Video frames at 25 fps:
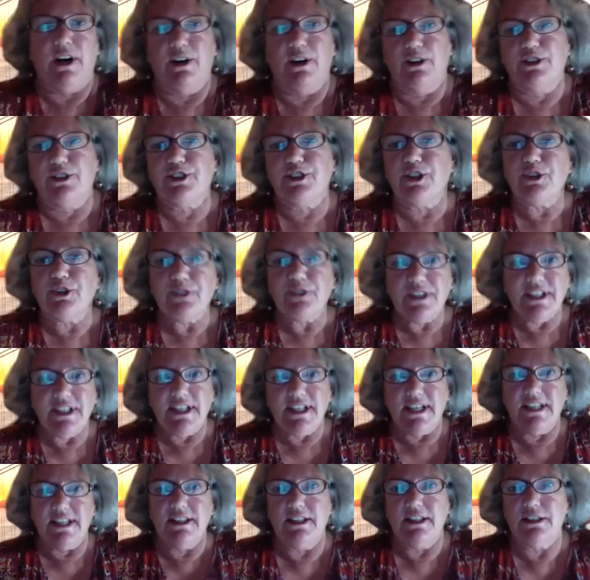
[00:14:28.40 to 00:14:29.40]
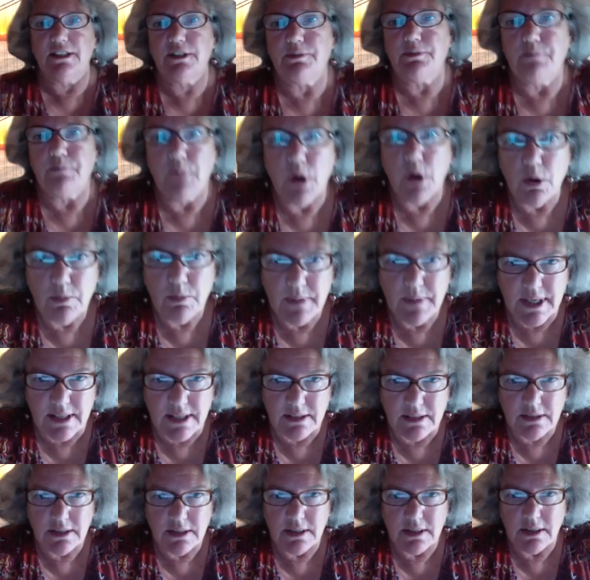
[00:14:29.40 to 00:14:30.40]
certainly in this
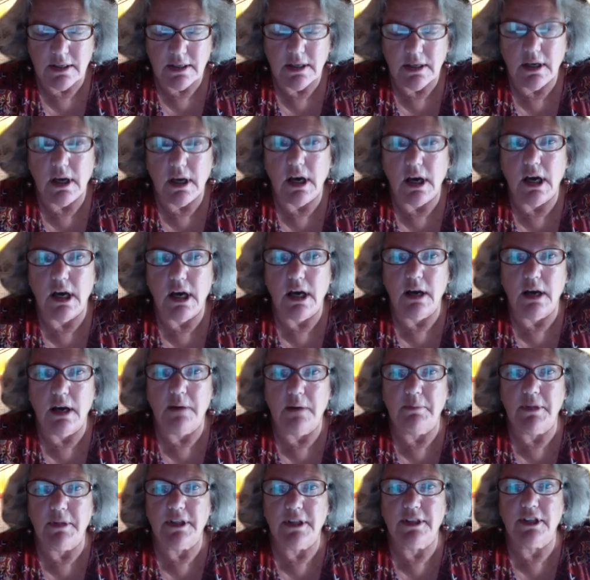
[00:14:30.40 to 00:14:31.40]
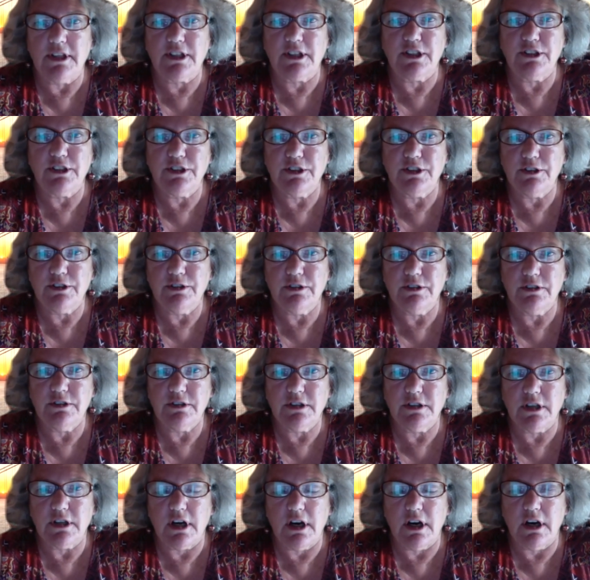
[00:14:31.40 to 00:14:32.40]
moment, the
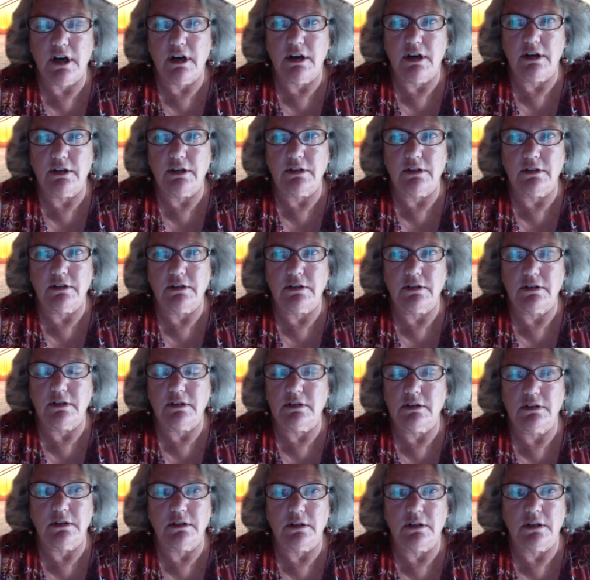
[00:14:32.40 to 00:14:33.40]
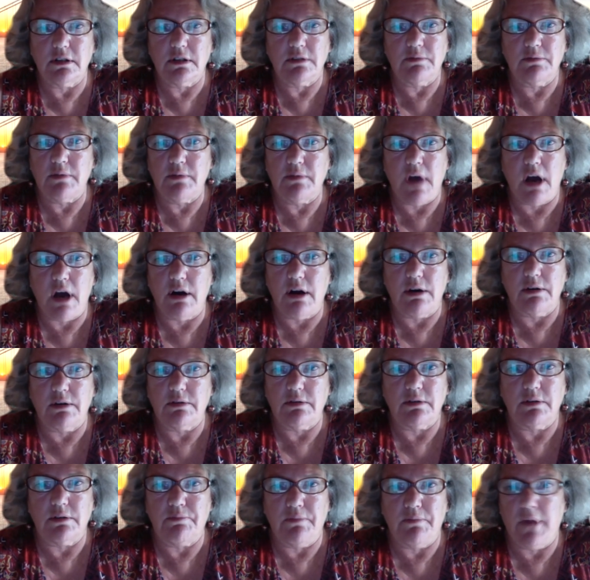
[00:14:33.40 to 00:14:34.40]
concerns are
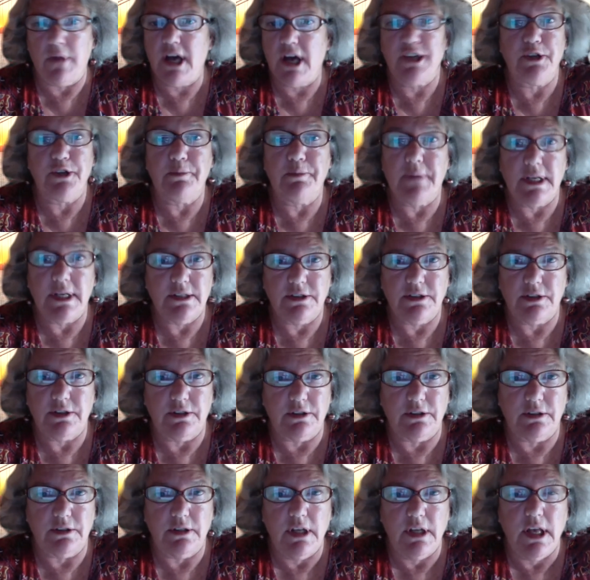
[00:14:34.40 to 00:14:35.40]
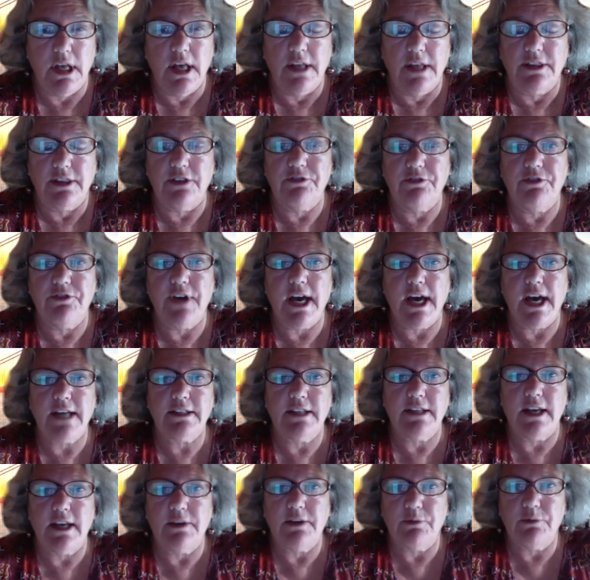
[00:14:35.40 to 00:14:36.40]
monumental. The fact
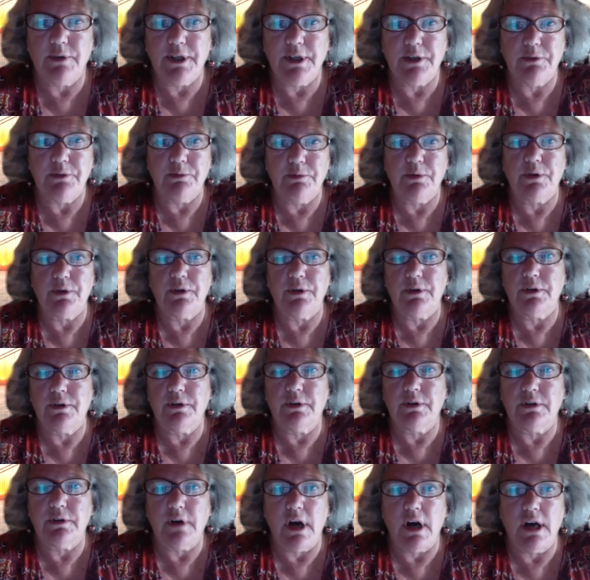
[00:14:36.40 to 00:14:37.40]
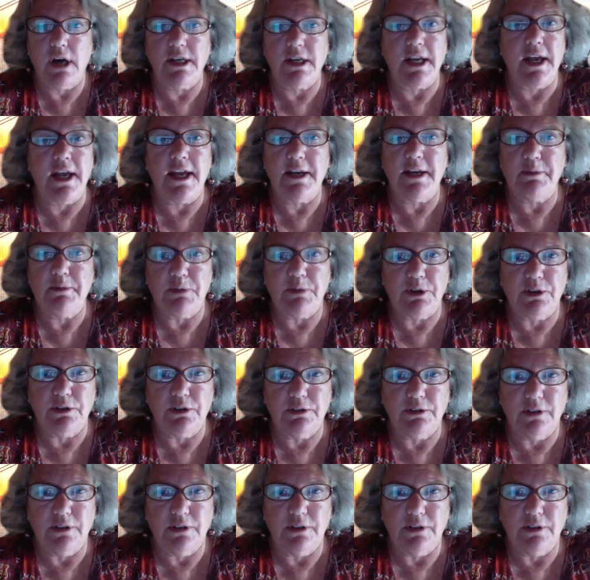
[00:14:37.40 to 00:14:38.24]
that we were unable